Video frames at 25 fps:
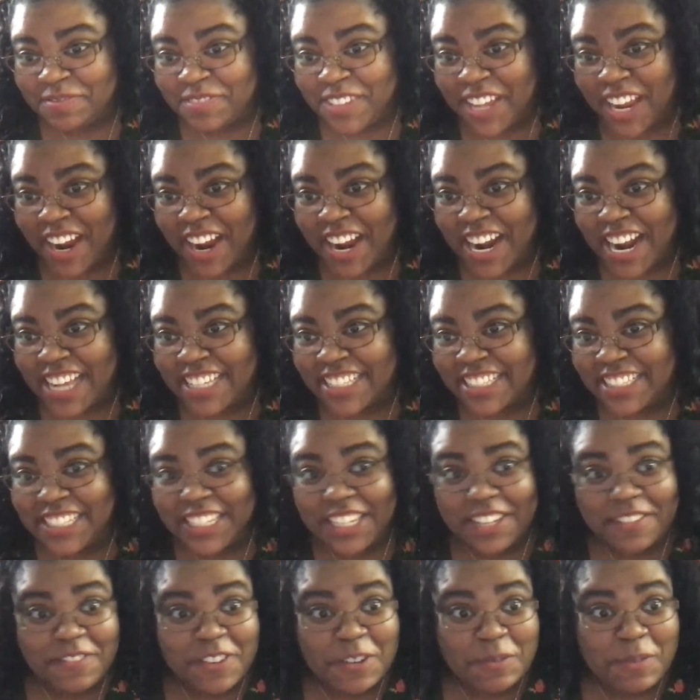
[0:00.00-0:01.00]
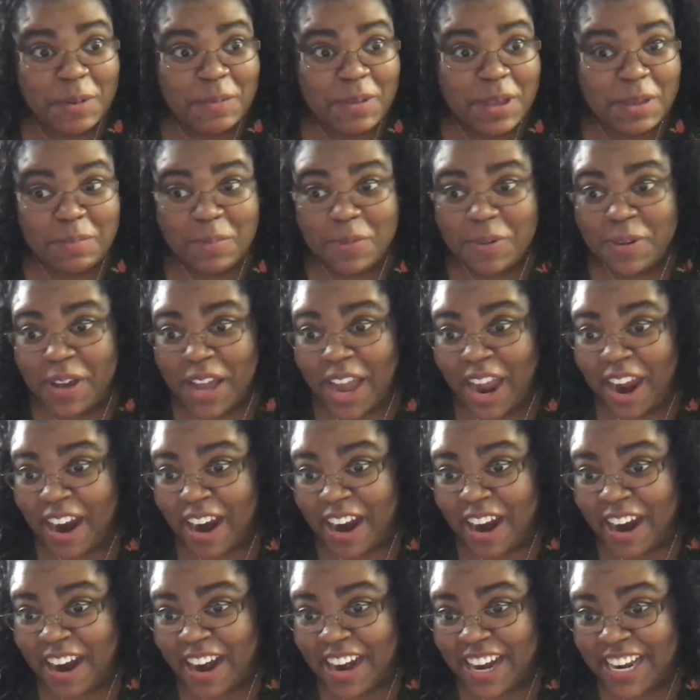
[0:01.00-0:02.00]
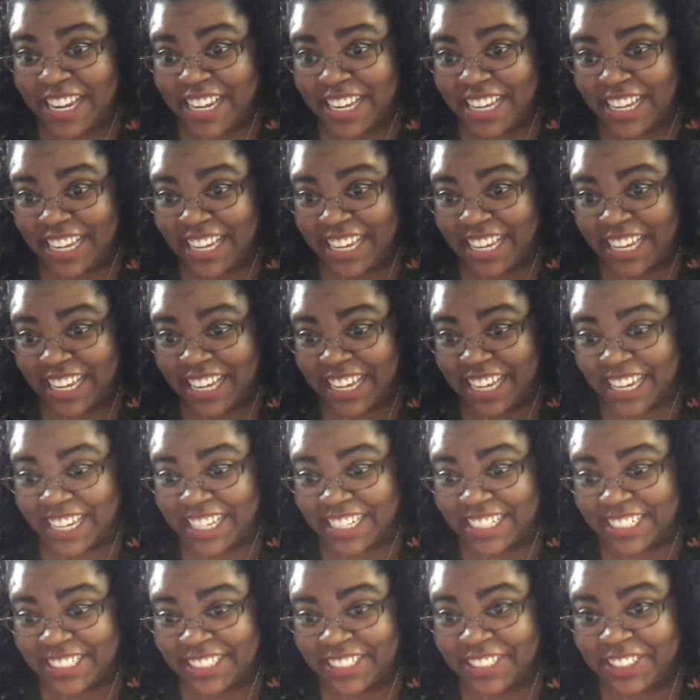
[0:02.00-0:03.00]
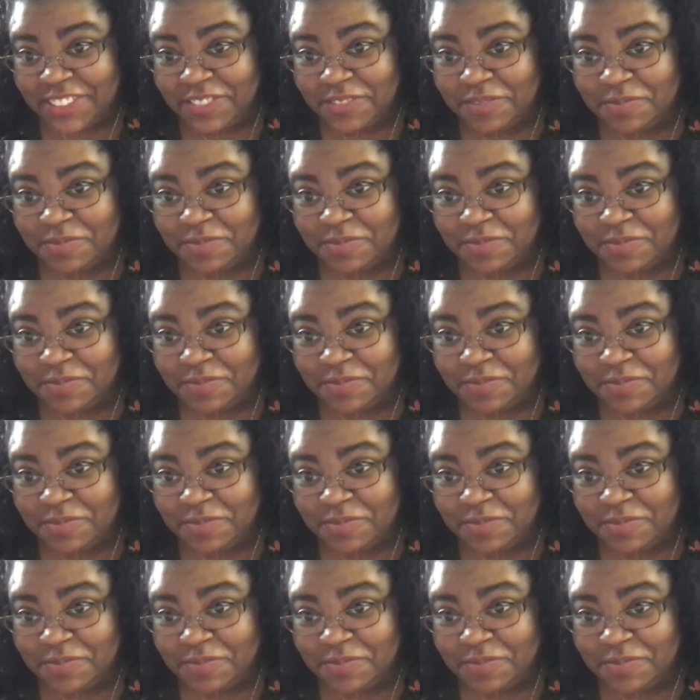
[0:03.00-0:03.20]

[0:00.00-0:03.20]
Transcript: All right, I see a few more people are in.